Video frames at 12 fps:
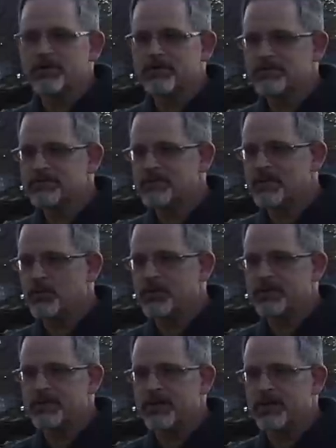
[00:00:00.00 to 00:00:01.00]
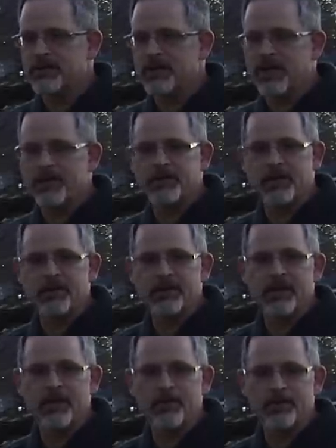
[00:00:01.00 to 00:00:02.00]
I work at uh, Onondaga
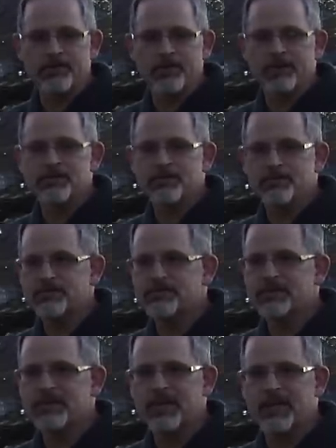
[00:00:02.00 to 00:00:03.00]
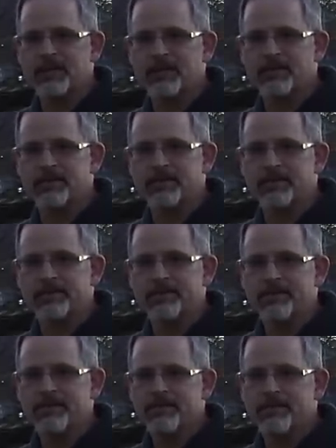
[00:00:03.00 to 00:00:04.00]
County Correctionals and uh,
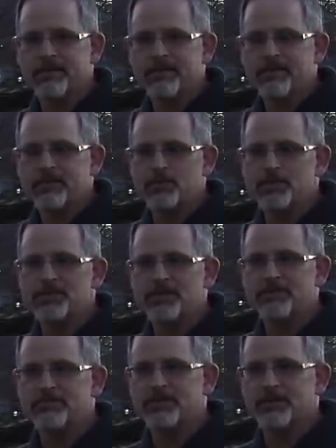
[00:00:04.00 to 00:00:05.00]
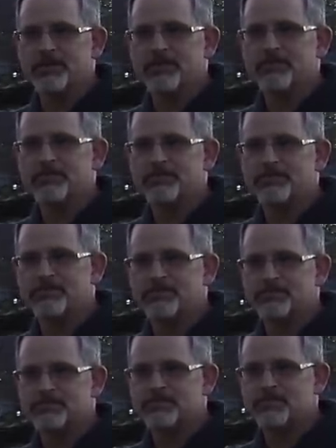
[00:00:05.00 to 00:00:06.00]
received uh,
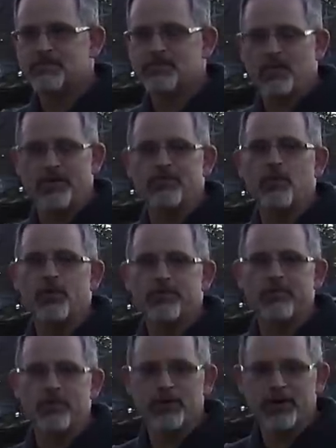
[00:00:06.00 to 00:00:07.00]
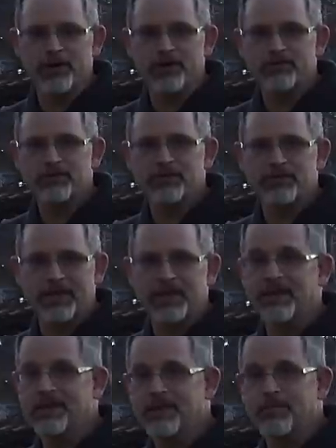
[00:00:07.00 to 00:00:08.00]
about four phone calls because I
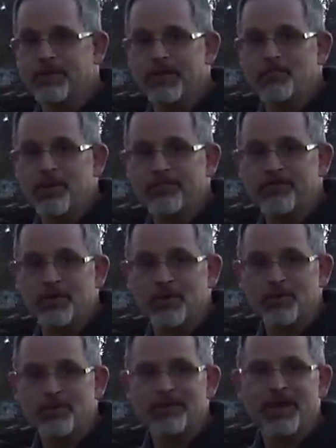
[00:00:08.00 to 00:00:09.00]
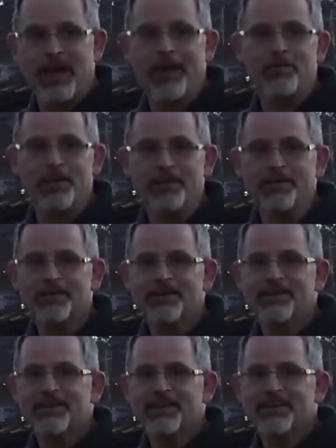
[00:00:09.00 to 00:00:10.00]
can't keep my phone on me
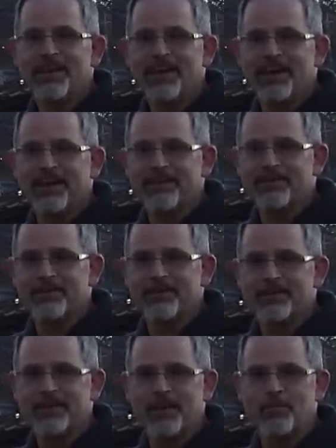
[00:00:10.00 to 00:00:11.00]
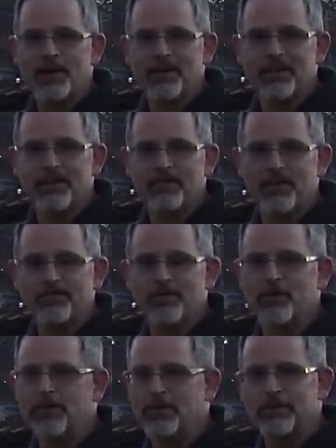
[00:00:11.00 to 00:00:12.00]
and uh, came back in and my
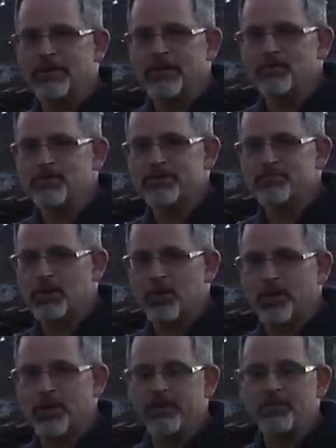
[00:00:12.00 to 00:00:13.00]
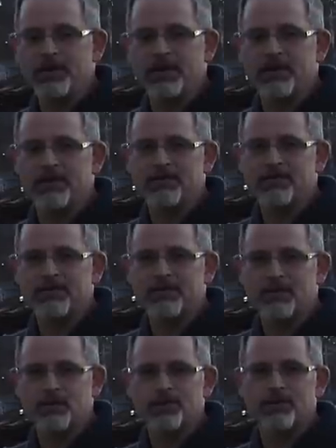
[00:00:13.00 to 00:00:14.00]
phone looked like it was just blown up and
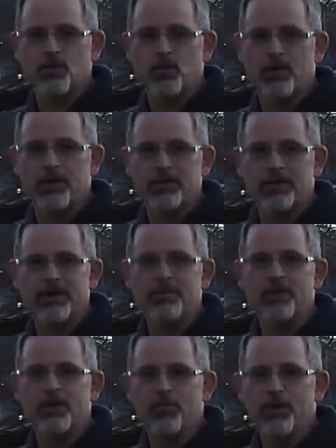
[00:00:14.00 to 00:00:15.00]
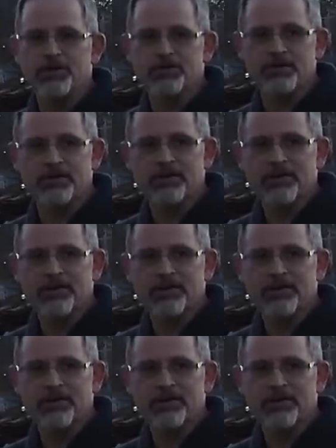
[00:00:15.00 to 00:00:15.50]
looked at one email picture